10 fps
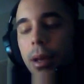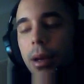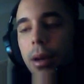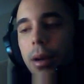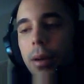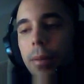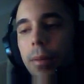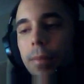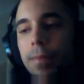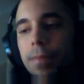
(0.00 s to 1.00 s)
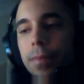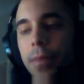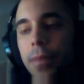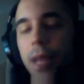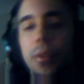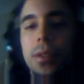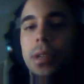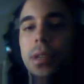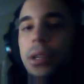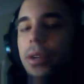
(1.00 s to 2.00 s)
Yeah, I'm just
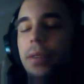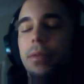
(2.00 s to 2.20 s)
very grateful,